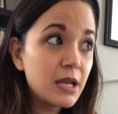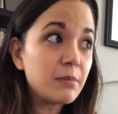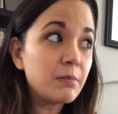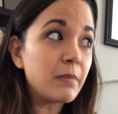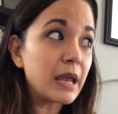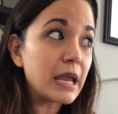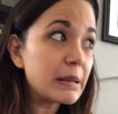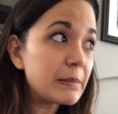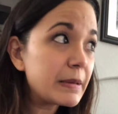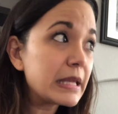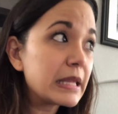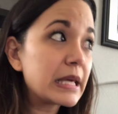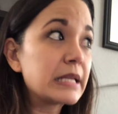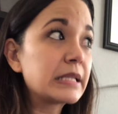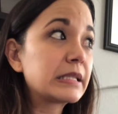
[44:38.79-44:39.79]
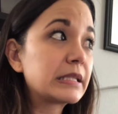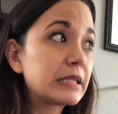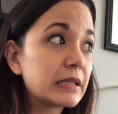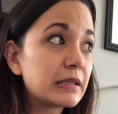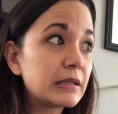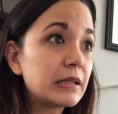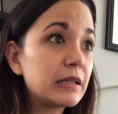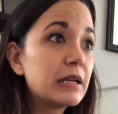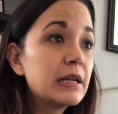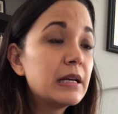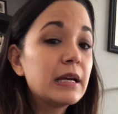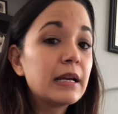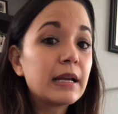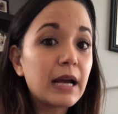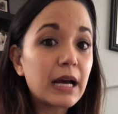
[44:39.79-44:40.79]
Maybe they still
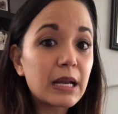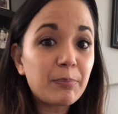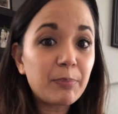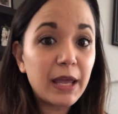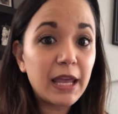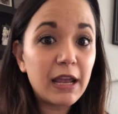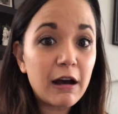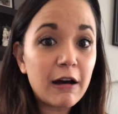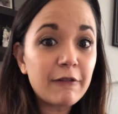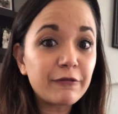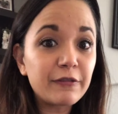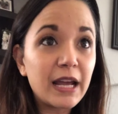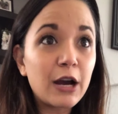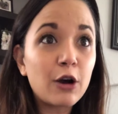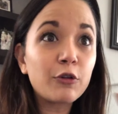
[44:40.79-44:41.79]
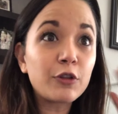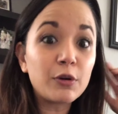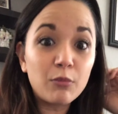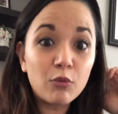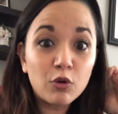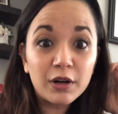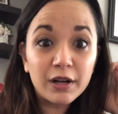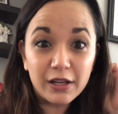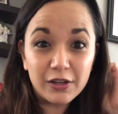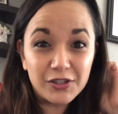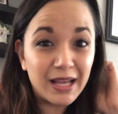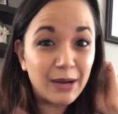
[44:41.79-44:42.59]
got to pay off now their mortgage.